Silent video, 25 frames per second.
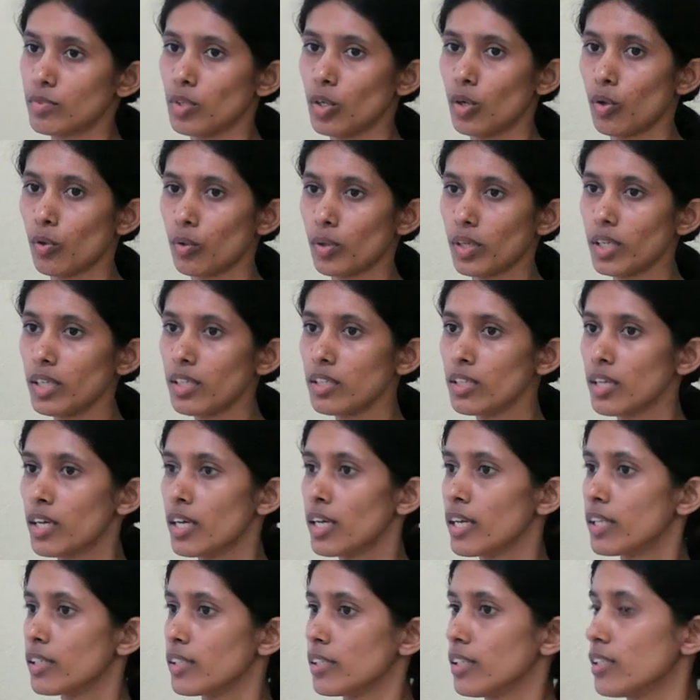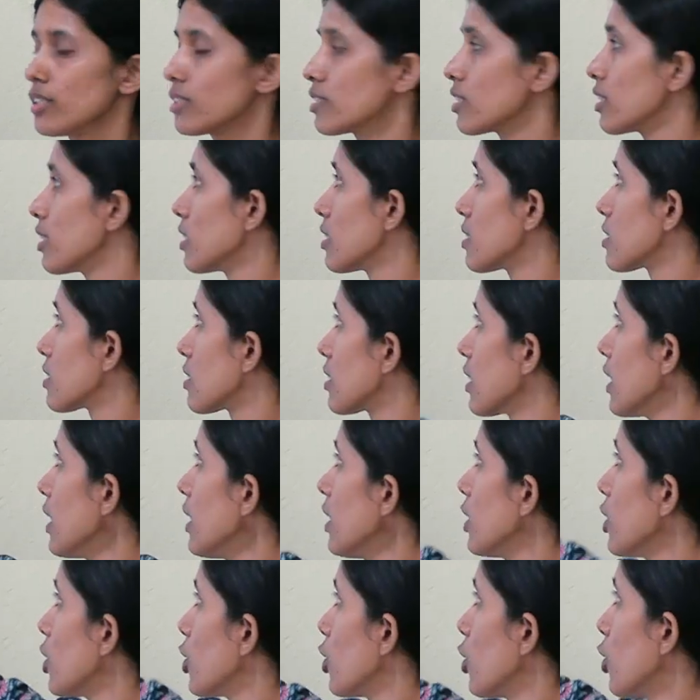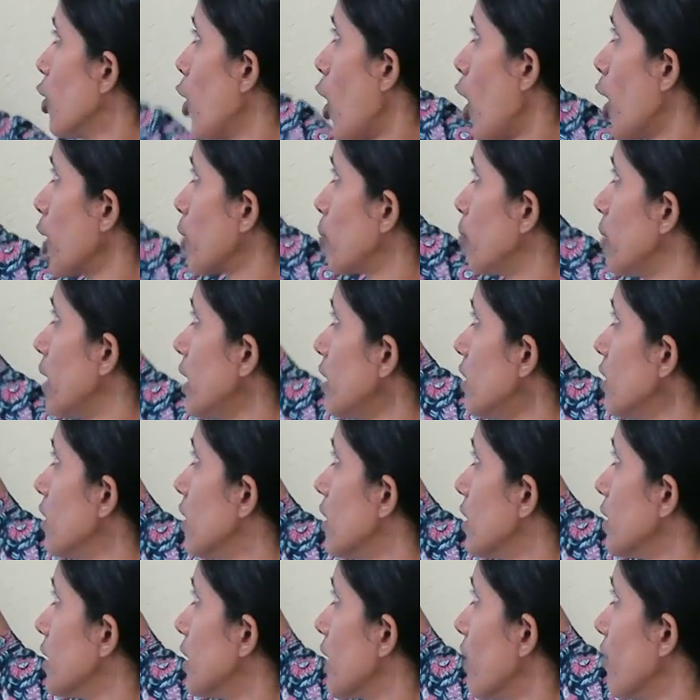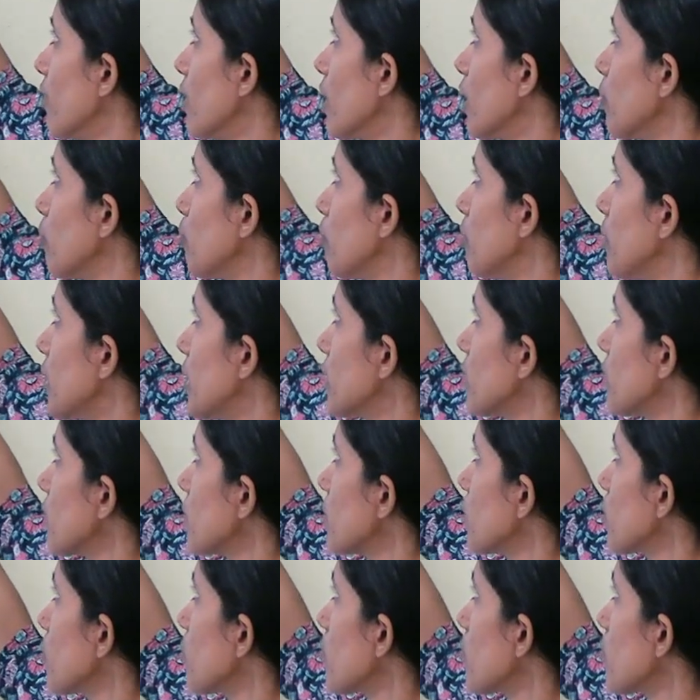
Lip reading: Okay, this is the normal development.